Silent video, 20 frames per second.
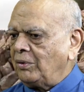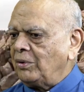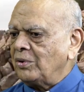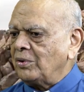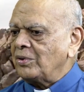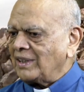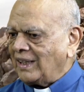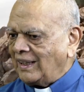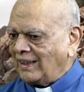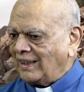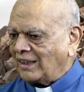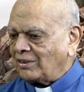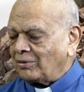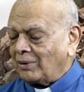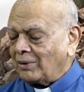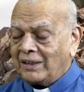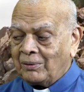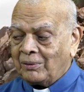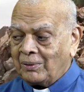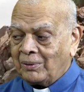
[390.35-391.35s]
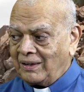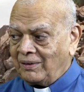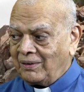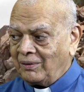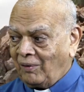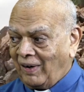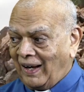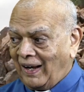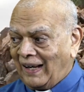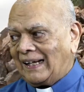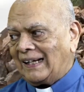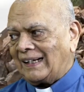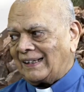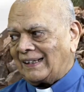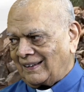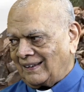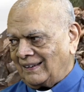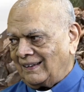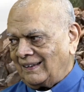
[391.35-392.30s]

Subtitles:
use, and that's why the word Vulgate,